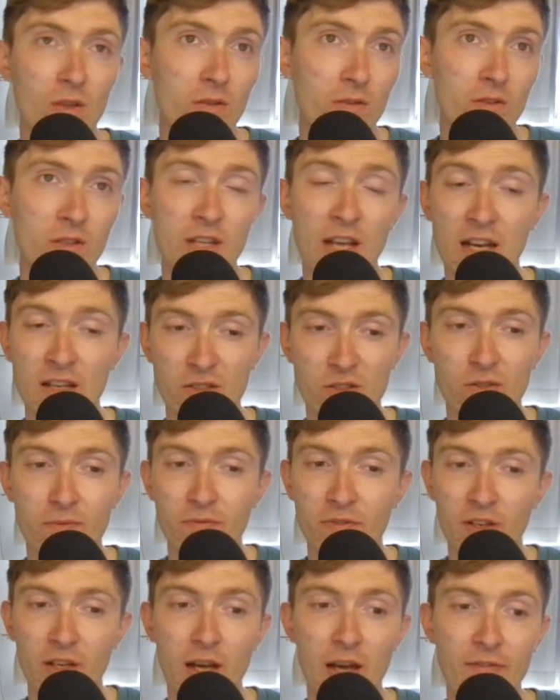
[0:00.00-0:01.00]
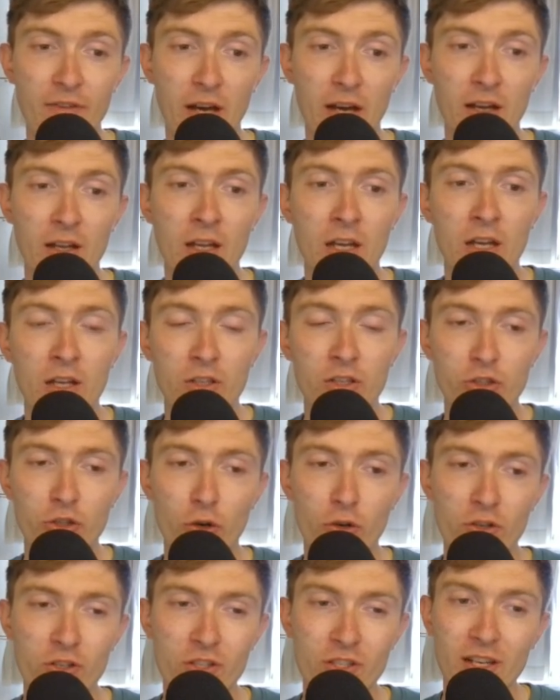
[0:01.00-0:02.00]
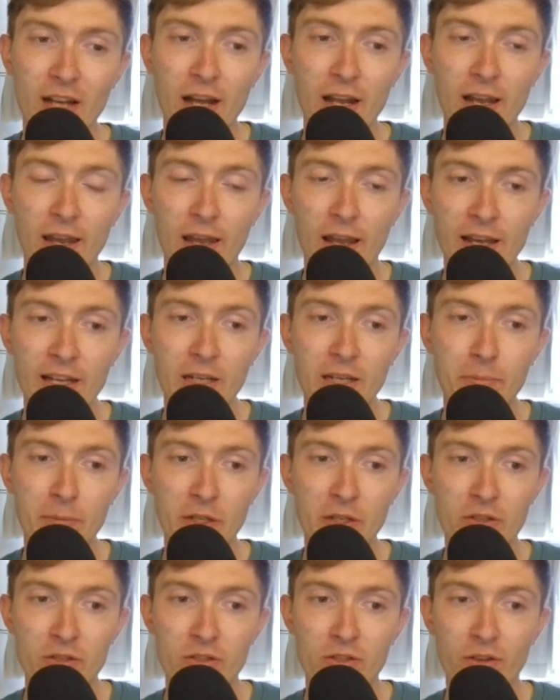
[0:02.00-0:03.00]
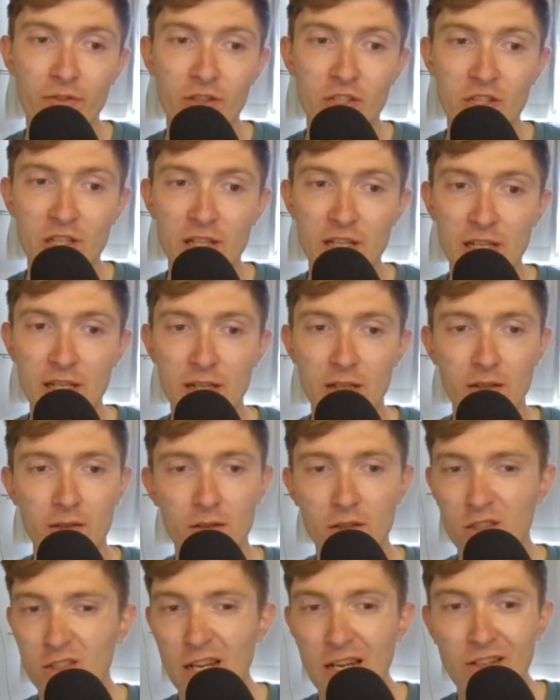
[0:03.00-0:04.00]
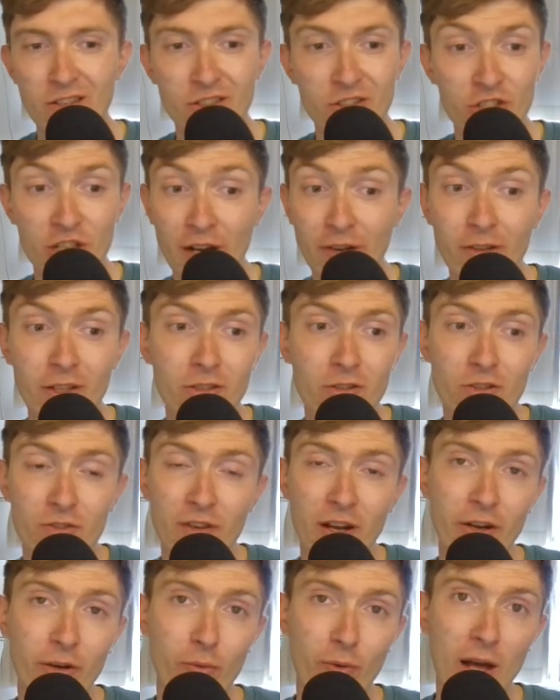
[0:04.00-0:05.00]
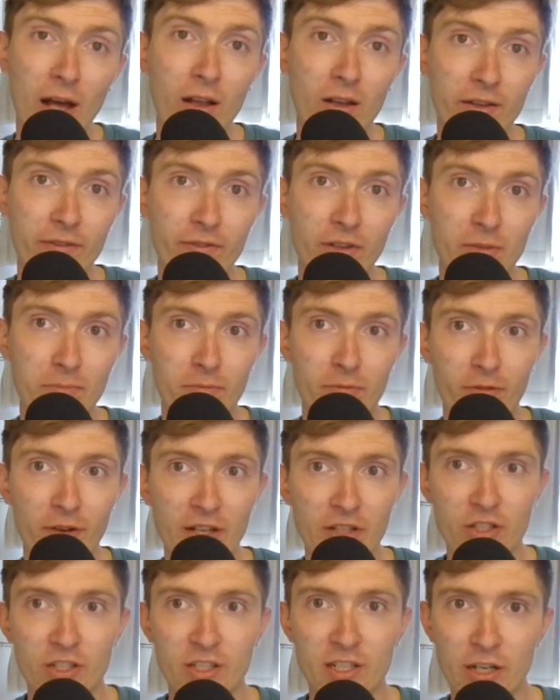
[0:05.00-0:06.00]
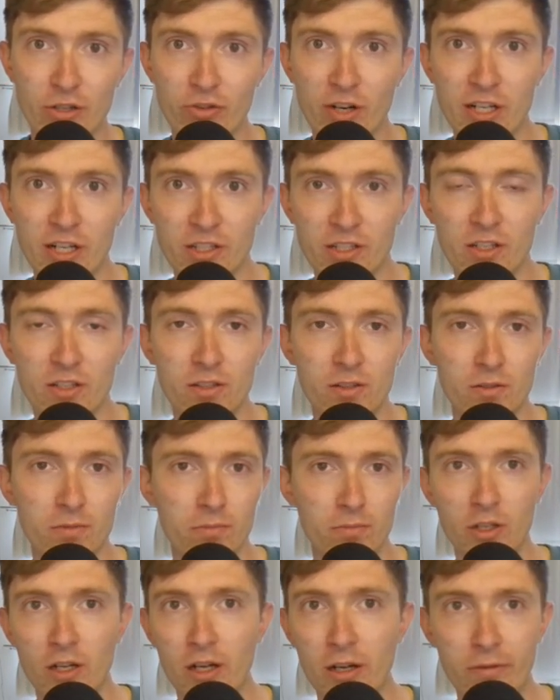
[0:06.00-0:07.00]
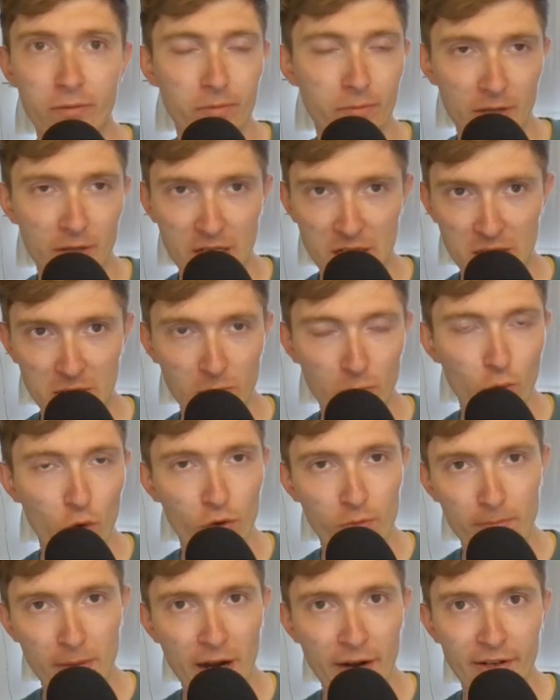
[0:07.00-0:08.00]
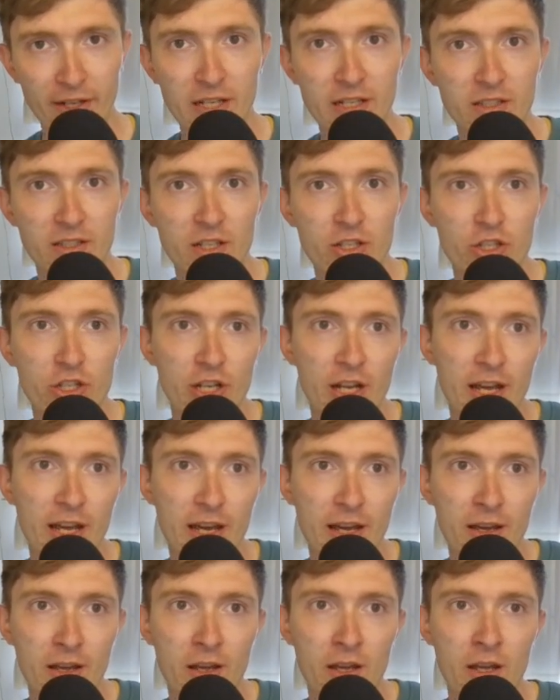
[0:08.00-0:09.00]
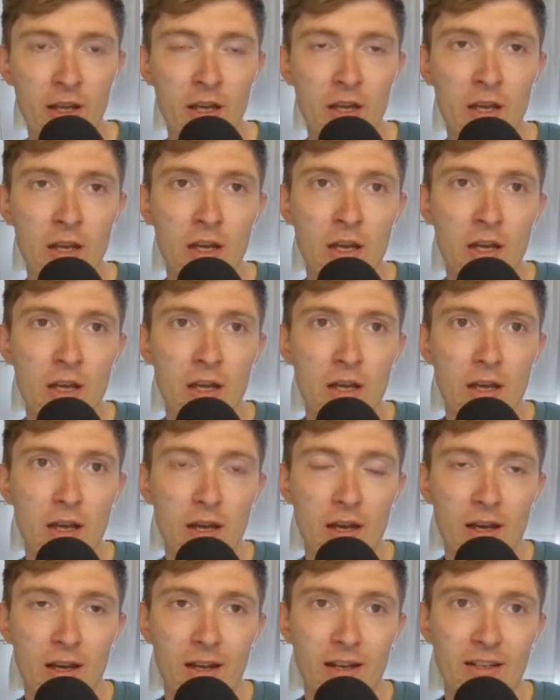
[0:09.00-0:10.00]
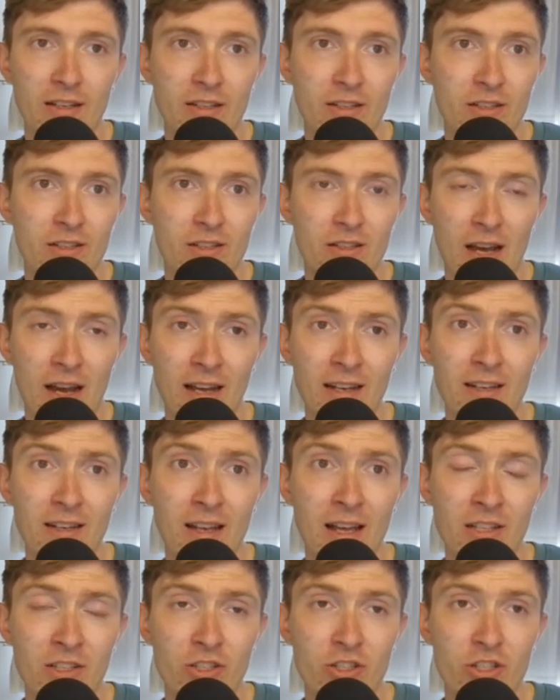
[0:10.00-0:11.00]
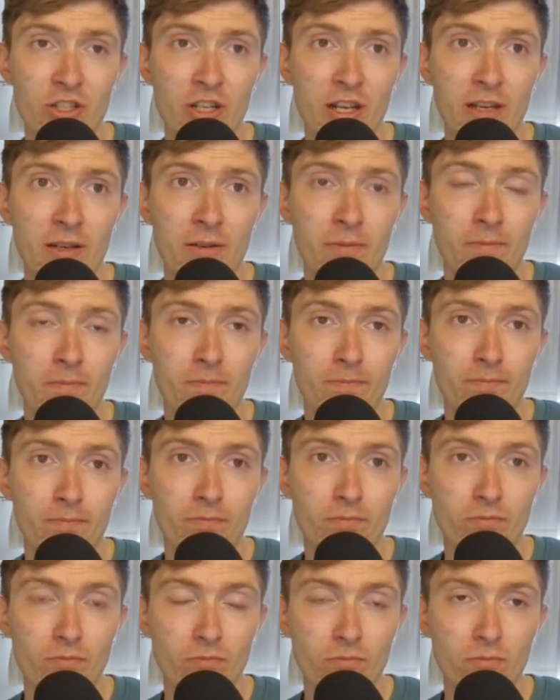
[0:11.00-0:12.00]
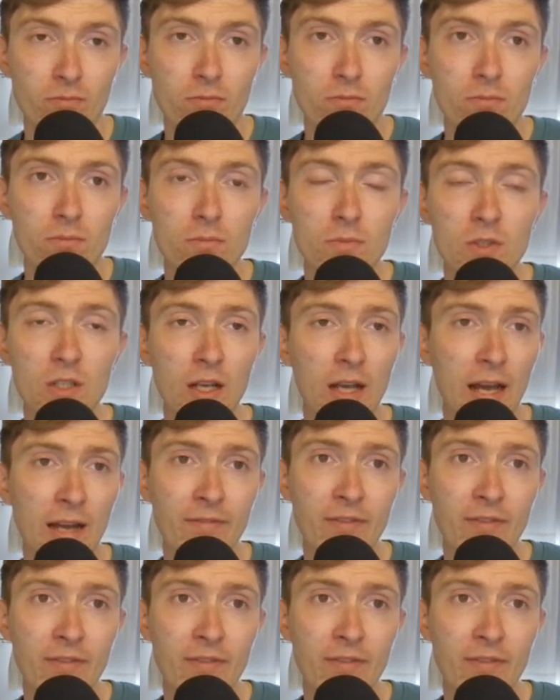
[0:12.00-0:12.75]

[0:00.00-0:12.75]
Yeah, something like that. Jorgensen I like because obviously he generally does very well in the French stage races. He's won Paris-Nice this year and last year. And